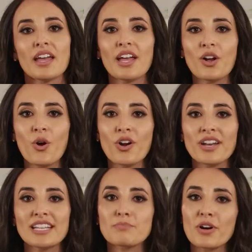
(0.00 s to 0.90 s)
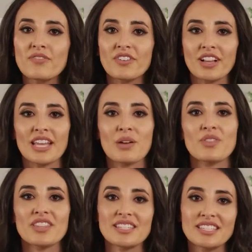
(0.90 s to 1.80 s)
It coordinates perfectly
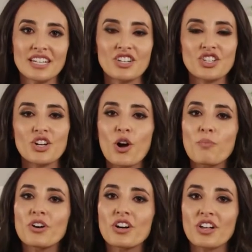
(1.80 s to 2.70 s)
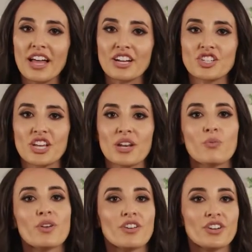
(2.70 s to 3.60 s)
with the signature opal
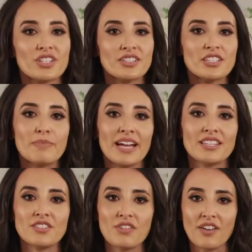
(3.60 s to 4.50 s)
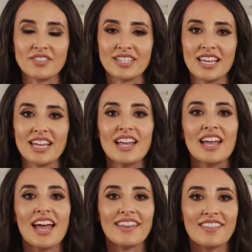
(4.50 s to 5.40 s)
collection with crystals by Swarovski
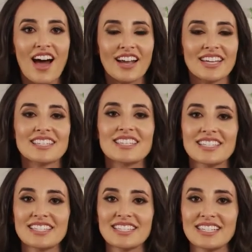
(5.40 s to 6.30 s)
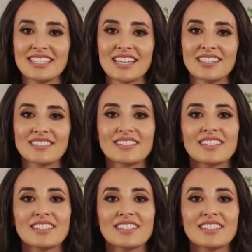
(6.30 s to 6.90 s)
and lockets this season.